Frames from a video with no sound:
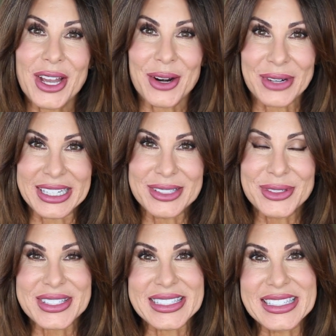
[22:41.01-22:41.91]
All right,
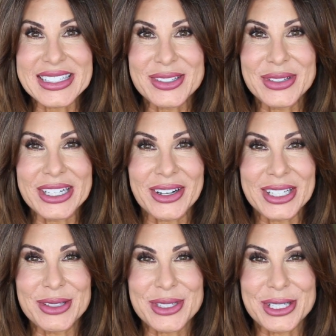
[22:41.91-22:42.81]
we'll see you soon here
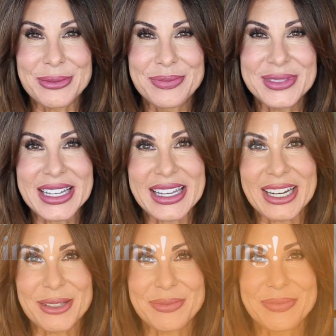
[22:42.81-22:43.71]
on YouTube. Take
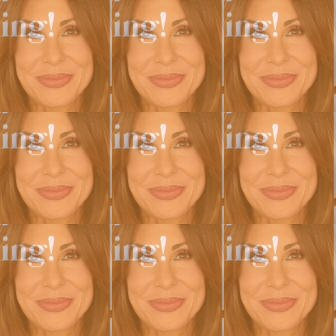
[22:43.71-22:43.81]
care.